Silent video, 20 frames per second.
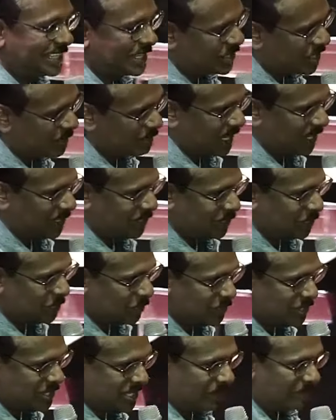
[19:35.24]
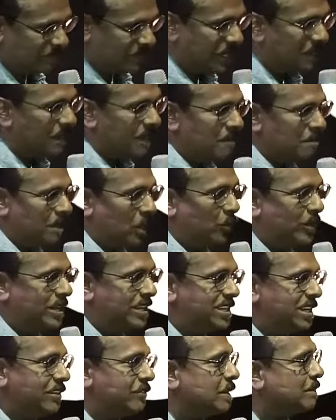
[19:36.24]
is about to do something, but we
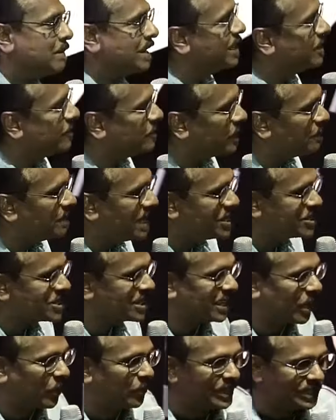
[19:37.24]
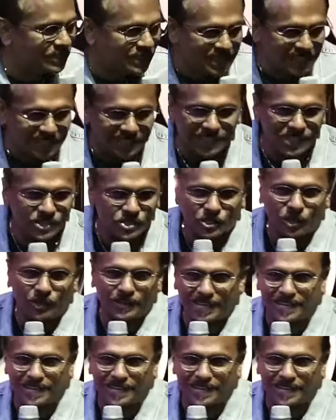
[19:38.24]
give him information that we think he does not